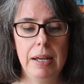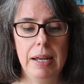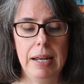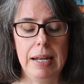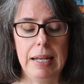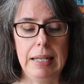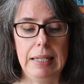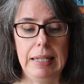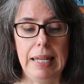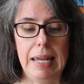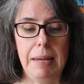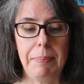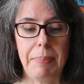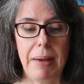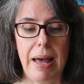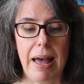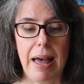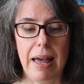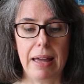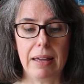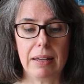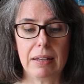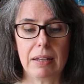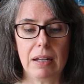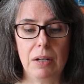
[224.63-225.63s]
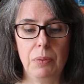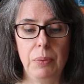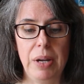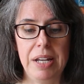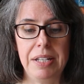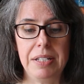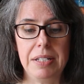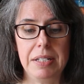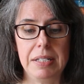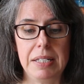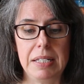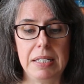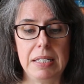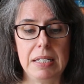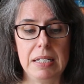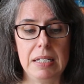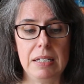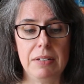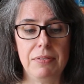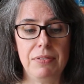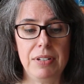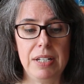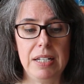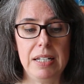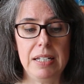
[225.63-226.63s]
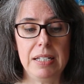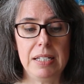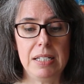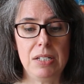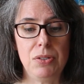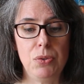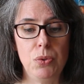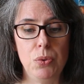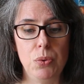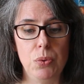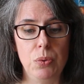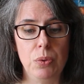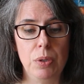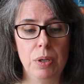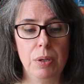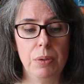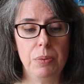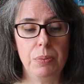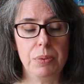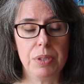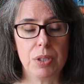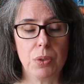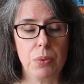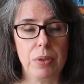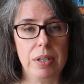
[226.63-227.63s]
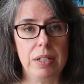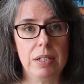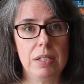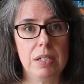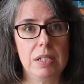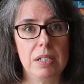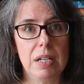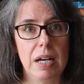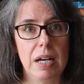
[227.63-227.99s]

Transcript: He lay back and waited to see if he too was going to